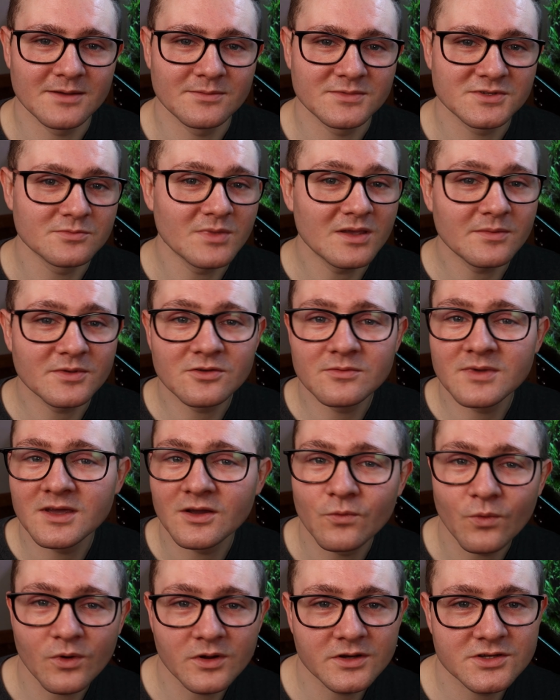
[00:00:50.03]
So maybe you
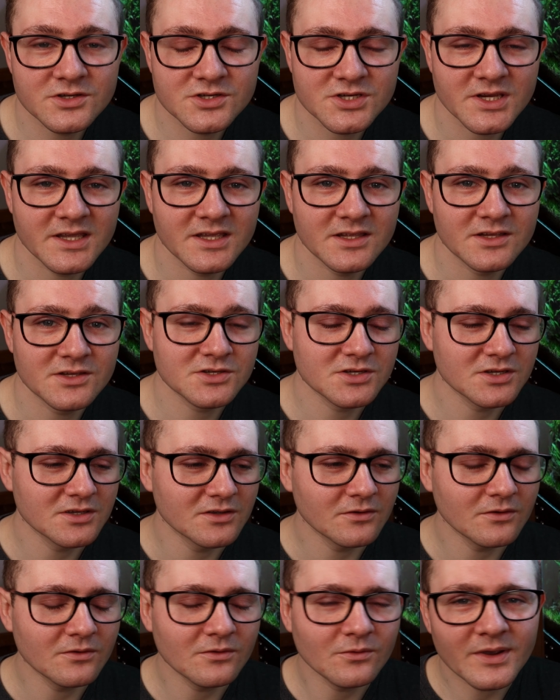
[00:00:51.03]
make one change,
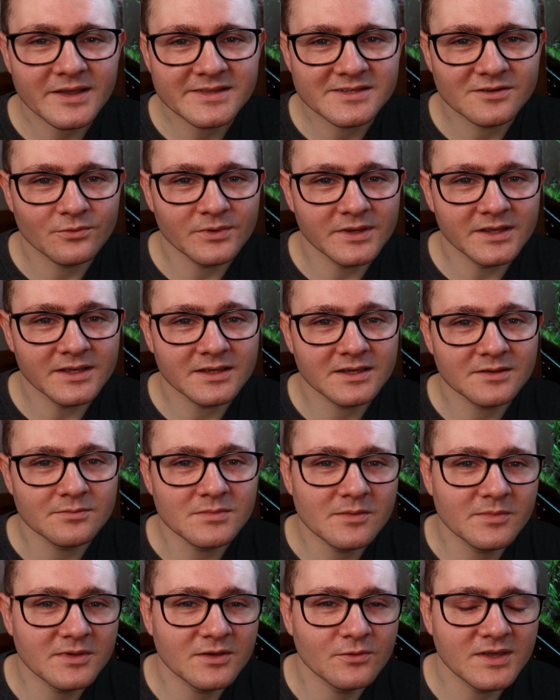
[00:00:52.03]
wait a week,
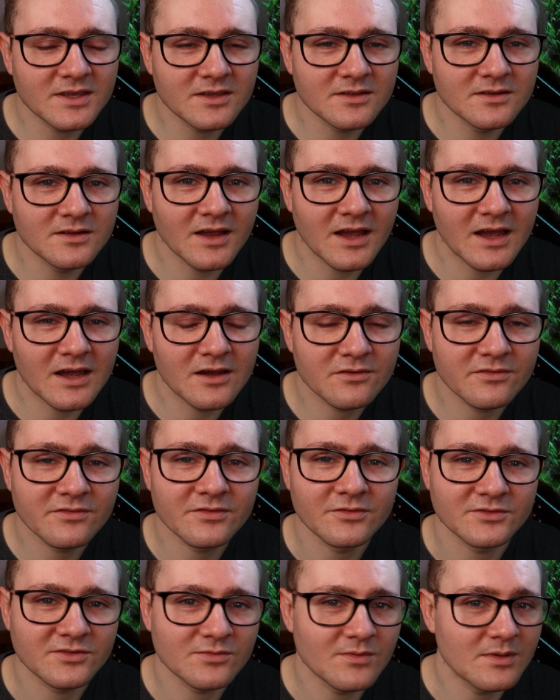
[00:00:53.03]
maybe a week and a half,
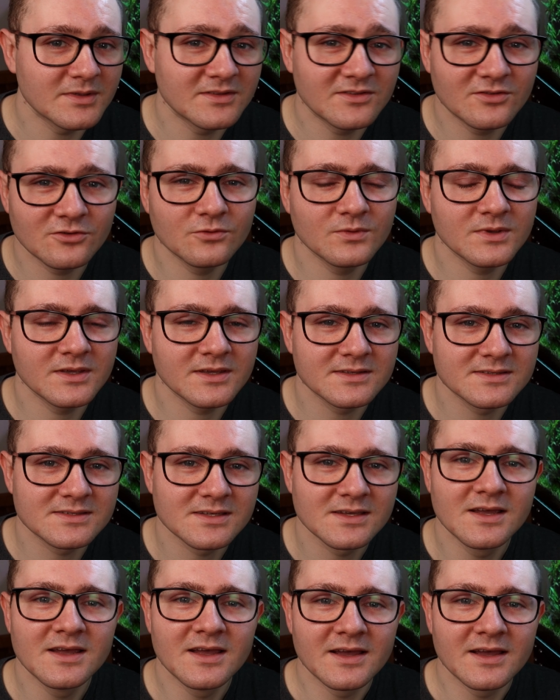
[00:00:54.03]
maybe 2 weeks,